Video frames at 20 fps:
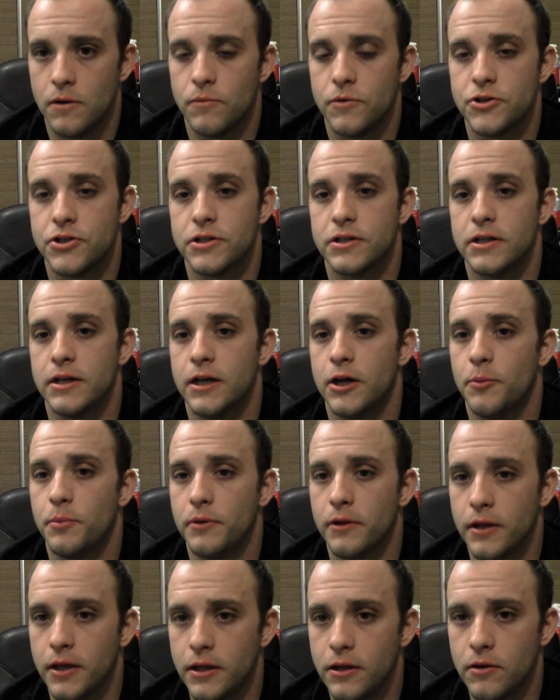which is going to
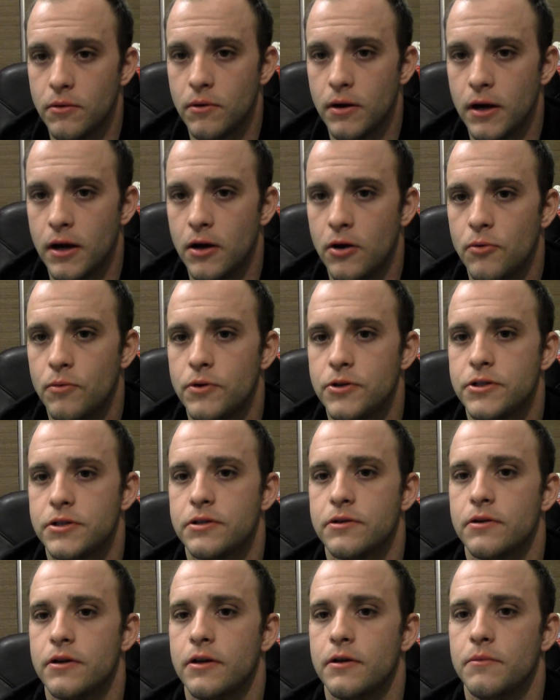help lean you out, which
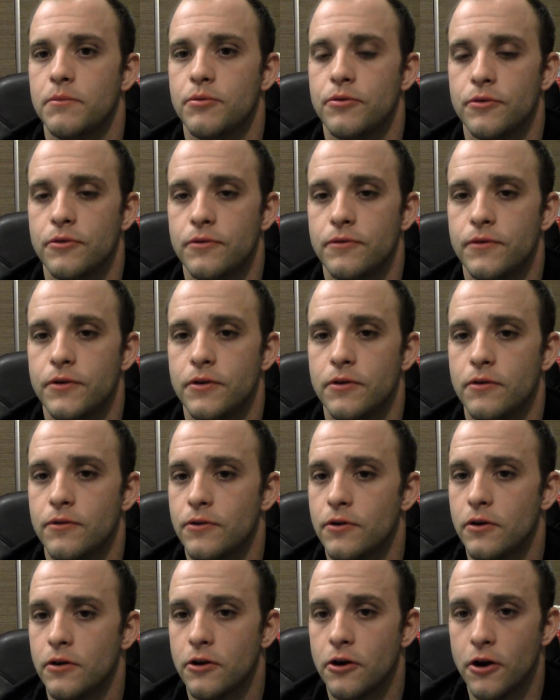is going to improve your
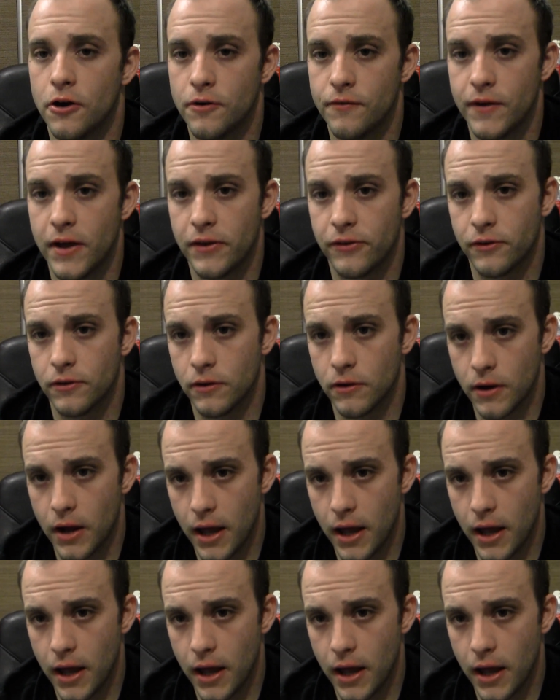overall cardiovascular